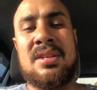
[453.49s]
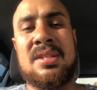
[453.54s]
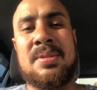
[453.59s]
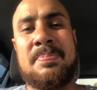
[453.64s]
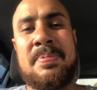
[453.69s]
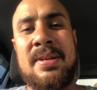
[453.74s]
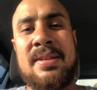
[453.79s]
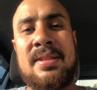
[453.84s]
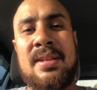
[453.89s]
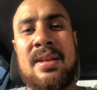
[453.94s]

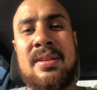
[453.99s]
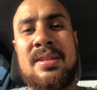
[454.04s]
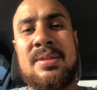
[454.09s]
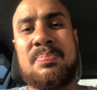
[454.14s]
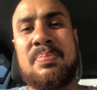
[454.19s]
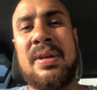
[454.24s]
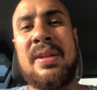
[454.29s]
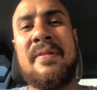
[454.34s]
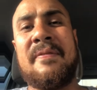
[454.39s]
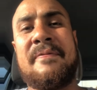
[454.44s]

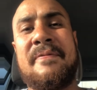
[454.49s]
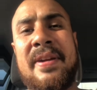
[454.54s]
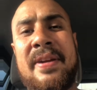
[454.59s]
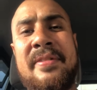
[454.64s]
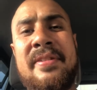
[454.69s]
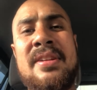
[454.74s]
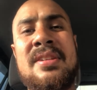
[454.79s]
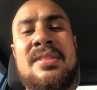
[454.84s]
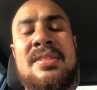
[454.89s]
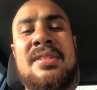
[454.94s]
been
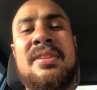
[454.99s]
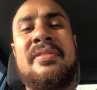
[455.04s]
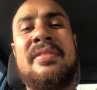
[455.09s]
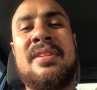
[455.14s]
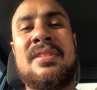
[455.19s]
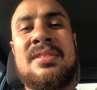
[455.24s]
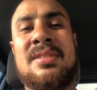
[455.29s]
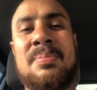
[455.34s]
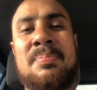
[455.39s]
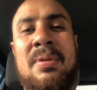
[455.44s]
very
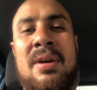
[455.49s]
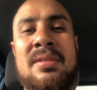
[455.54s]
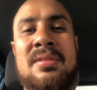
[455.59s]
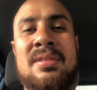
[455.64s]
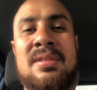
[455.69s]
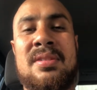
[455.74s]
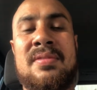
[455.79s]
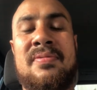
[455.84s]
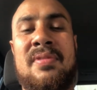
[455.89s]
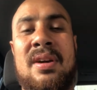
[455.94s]
serious about
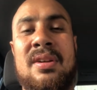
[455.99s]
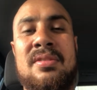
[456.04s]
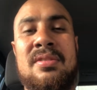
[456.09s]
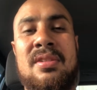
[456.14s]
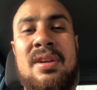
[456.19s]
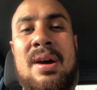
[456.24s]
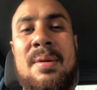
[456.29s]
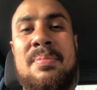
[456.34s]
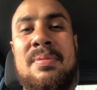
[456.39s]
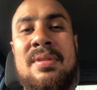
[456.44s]
this fight. You
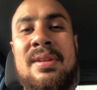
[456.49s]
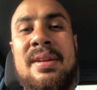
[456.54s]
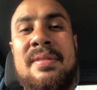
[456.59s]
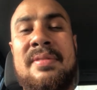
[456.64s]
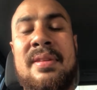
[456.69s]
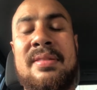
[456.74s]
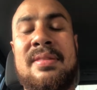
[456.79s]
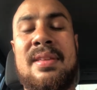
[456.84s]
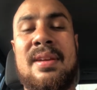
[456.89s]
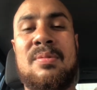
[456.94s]
know, I believe
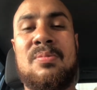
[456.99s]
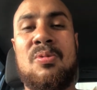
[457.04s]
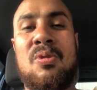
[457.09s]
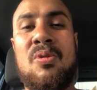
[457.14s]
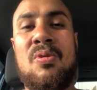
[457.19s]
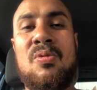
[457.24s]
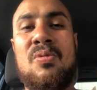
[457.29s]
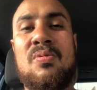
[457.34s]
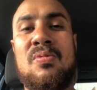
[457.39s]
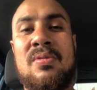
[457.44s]
that they
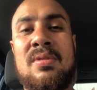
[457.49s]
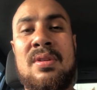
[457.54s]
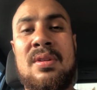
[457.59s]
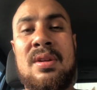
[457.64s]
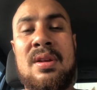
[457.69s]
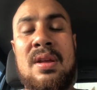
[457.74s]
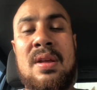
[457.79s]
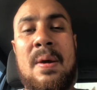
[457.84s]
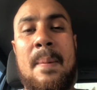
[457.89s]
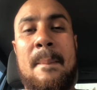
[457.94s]
will
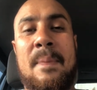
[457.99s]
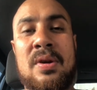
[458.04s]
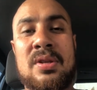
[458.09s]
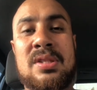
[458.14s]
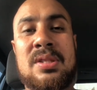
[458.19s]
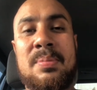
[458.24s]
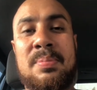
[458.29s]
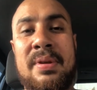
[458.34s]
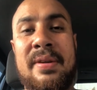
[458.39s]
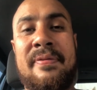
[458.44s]

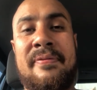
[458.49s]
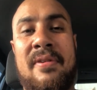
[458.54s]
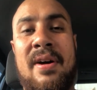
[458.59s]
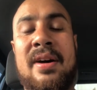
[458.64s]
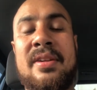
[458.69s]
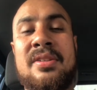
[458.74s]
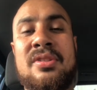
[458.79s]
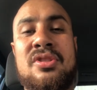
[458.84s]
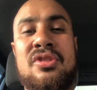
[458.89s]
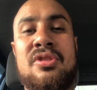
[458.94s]
possibly
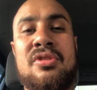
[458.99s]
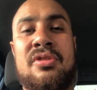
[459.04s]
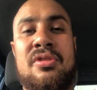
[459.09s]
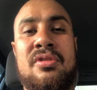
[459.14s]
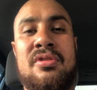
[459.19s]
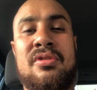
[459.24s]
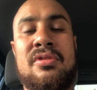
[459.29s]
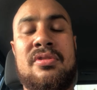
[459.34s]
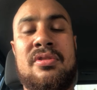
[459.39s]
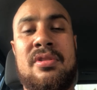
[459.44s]
fight in
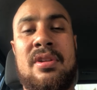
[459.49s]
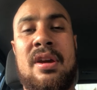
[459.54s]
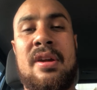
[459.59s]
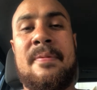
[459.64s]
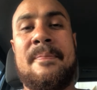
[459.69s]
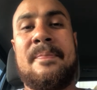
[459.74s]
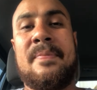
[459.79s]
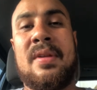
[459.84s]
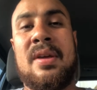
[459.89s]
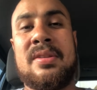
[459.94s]
June. You
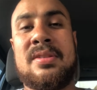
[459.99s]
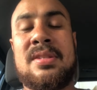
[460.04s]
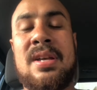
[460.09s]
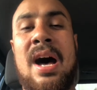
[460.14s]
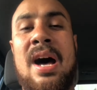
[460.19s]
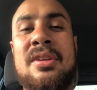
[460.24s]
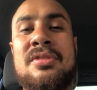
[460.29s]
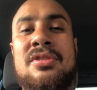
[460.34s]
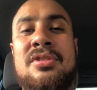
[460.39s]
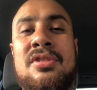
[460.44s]
know, it's
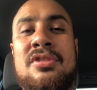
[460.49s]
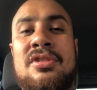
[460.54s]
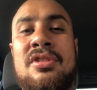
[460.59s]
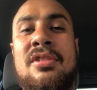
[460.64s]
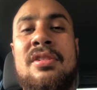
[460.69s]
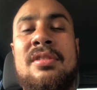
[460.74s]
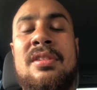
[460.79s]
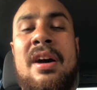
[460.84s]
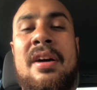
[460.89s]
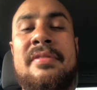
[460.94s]
hard to
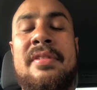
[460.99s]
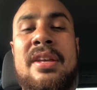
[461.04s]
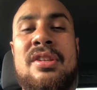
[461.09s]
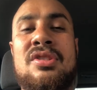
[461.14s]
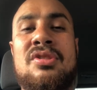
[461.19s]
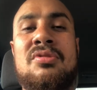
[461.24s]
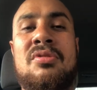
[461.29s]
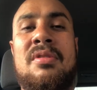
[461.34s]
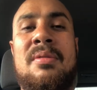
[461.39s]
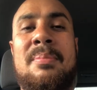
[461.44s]
turn down that
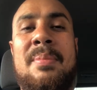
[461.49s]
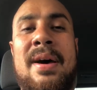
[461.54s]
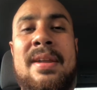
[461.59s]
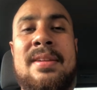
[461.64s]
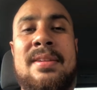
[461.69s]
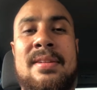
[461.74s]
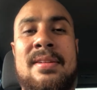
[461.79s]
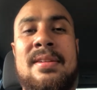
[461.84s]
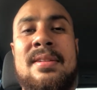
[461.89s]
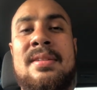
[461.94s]
sort of
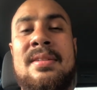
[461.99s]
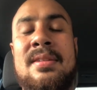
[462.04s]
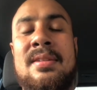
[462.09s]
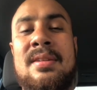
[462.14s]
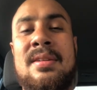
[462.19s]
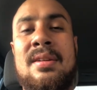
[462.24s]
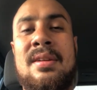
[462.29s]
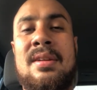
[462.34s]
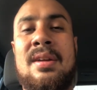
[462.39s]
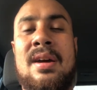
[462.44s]
money.
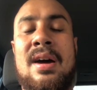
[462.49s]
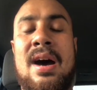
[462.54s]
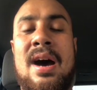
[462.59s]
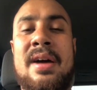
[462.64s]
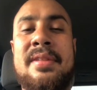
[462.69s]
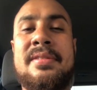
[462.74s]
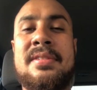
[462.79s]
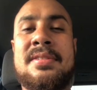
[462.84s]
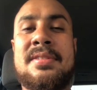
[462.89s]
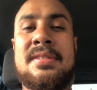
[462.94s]

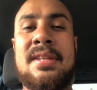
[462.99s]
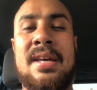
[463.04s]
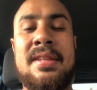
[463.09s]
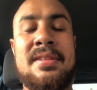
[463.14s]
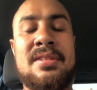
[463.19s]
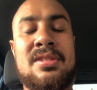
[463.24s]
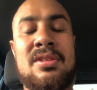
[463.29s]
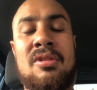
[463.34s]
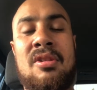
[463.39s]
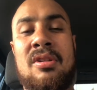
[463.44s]
I understand
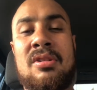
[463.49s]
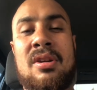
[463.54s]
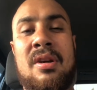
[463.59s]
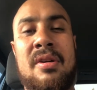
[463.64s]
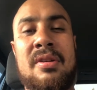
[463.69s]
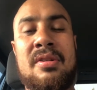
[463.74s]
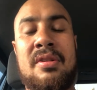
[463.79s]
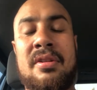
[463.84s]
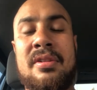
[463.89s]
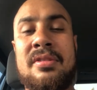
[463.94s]
there's a lot
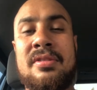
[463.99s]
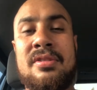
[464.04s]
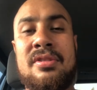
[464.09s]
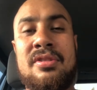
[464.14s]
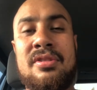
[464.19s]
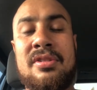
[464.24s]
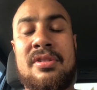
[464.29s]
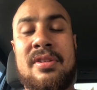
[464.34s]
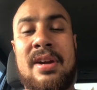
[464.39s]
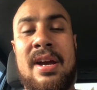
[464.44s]
going on in the
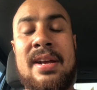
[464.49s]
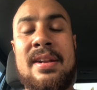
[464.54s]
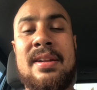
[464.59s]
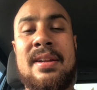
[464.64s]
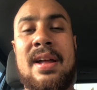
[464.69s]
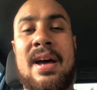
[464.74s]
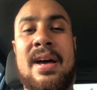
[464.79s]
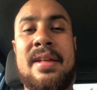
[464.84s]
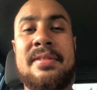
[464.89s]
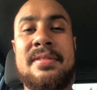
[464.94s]
Ukraine,
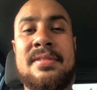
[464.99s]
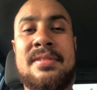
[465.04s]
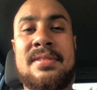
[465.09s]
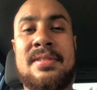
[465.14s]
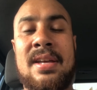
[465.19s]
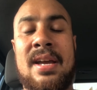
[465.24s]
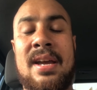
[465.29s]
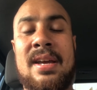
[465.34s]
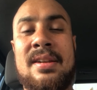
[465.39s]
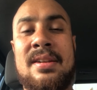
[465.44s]
and I
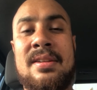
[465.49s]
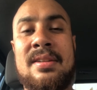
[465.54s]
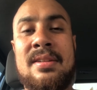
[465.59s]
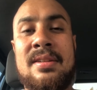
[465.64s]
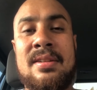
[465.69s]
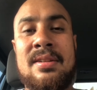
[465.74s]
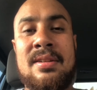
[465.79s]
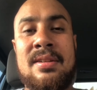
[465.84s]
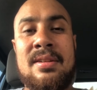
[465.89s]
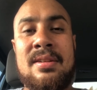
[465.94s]
understand,
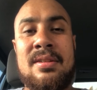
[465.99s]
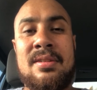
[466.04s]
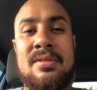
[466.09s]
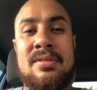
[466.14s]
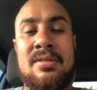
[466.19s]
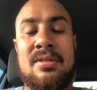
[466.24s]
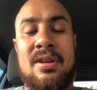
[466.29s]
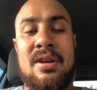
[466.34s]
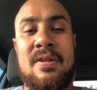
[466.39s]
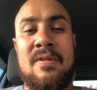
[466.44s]

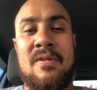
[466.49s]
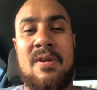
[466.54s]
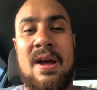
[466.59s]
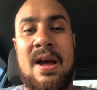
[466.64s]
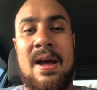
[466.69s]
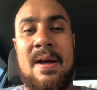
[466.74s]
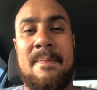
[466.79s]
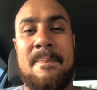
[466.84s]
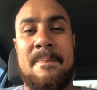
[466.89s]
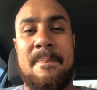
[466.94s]
you
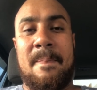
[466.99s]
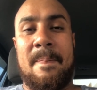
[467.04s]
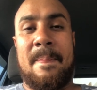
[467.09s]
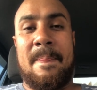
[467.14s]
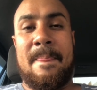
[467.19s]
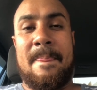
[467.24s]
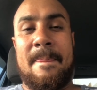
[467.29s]
know,